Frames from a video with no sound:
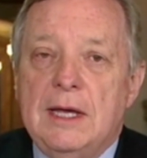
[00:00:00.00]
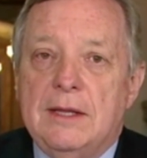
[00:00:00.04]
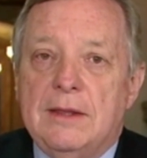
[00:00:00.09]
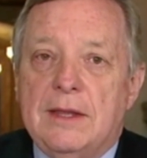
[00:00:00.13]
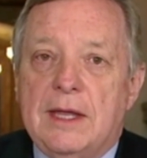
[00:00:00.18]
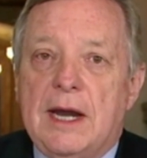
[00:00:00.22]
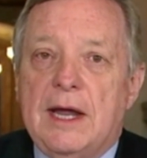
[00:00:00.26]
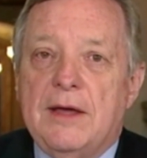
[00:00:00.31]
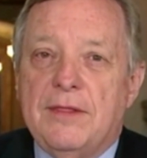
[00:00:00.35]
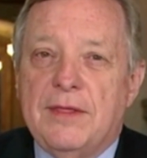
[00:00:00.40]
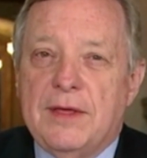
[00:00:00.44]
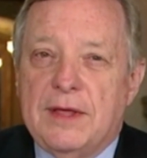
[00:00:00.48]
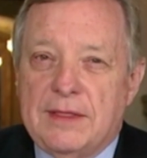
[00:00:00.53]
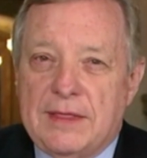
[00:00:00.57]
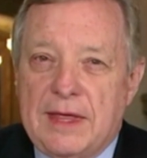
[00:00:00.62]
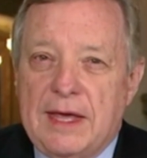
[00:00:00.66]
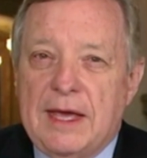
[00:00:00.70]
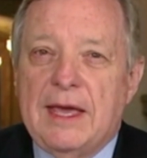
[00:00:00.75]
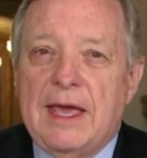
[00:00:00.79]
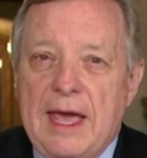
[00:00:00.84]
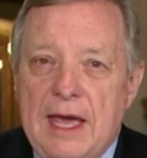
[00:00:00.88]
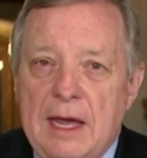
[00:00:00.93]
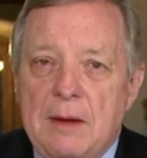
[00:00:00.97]
then I think
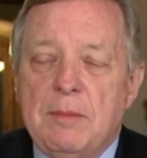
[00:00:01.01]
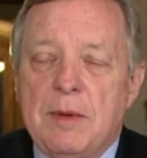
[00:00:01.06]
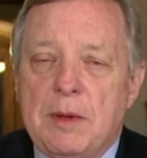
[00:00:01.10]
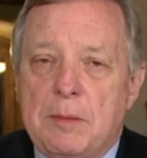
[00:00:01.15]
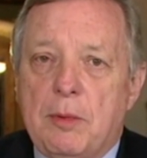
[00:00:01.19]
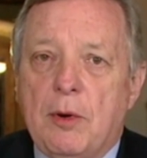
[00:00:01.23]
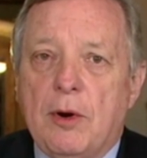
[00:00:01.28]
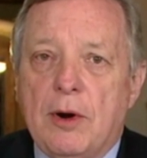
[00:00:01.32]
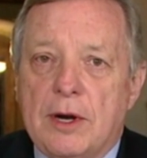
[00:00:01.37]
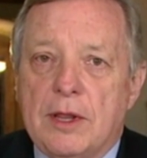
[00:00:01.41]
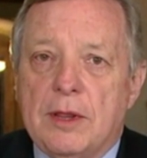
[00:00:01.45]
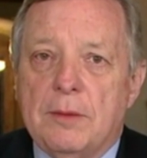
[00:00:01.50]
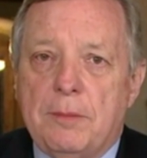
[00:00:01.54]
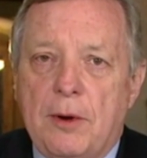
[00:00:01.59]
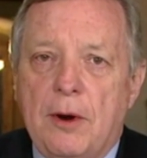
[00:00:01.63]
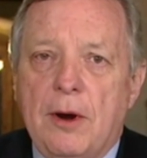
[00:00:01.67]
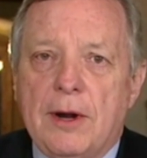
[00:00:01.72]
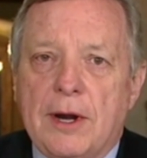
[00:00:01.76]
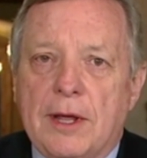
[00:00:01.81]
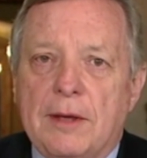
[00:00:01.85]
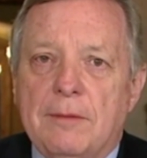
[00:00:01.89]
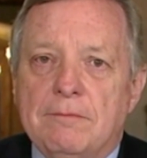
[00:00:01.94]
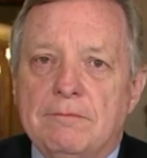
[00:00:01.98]
they can be part of the
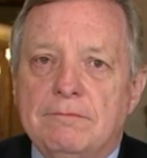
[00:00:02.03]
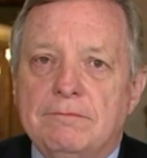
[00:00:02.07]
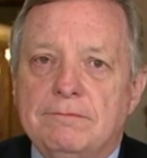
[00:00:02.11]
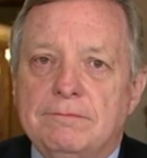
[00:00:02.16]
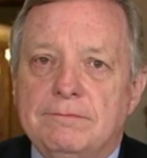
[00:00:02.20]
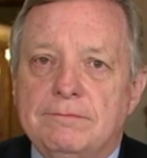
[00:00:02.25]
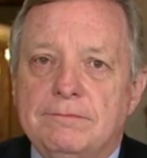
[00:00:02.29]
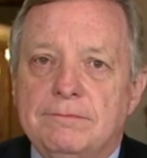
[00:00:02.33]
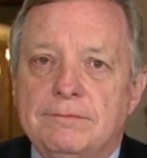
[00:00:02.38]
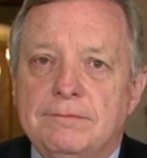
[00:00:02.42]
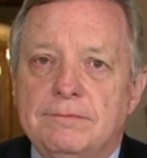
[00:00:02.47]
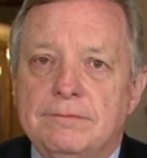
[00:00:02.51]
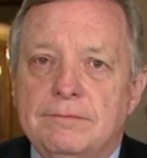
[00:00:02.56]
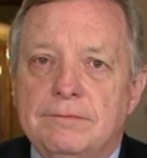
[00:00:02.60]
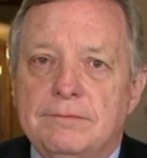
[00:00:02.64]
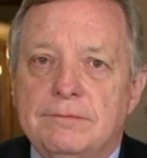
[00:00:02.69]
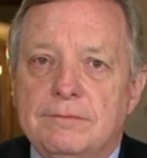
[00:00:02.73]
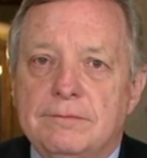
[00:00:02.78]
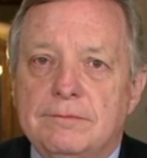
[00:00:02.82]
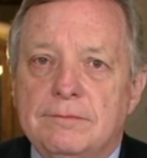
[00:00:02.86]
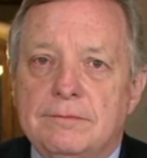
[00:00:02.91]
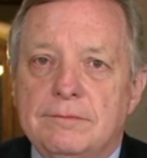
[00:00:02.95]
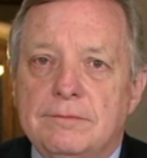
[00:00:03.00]
party.
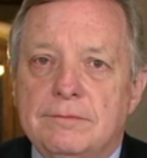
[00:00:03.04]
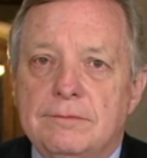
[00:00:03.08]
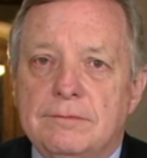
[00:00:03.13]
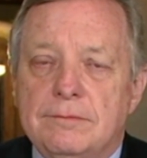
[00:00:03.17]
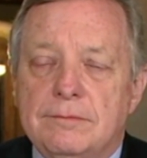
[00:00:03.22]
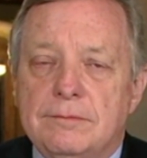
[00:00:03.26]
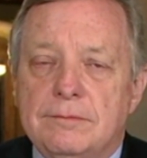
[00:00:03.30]
In other